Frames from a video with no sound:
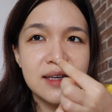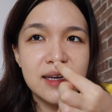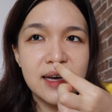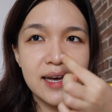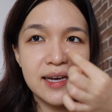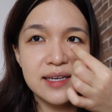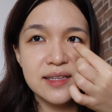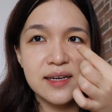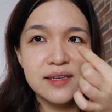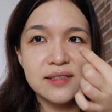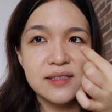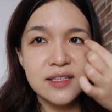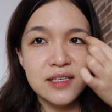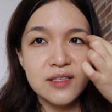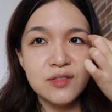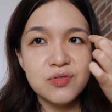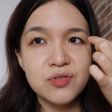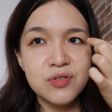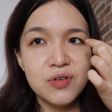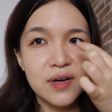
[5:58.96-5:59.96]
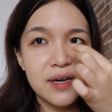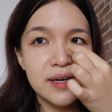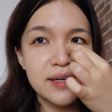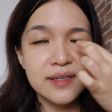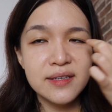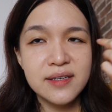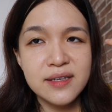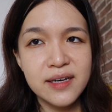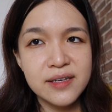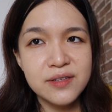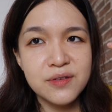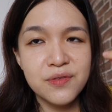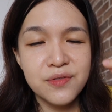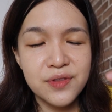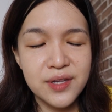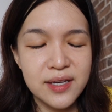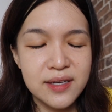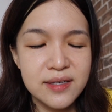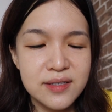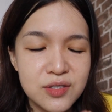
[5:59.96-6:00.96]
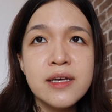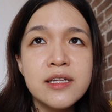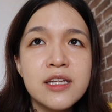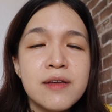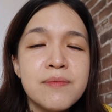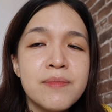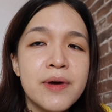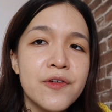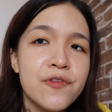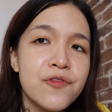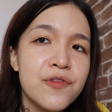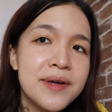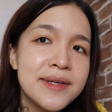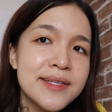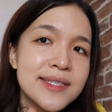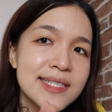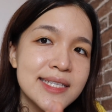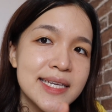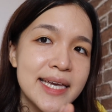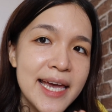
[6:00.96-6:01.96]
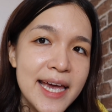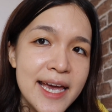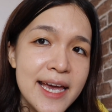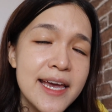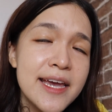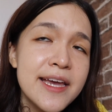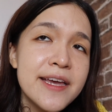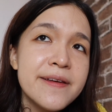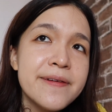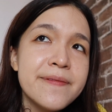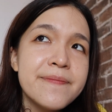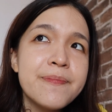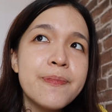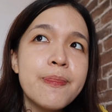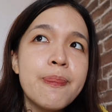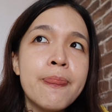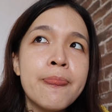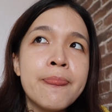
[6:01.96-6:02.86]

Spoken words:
eyeliner into your eye kind of things. And then my friends came,